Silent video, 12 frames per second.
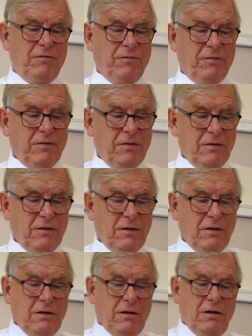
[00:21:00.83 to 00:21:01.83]

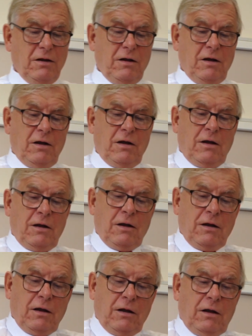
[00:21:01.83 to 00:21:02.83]

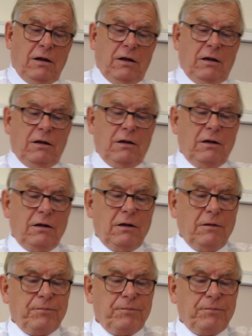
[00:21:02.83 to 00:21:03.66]
[no speech]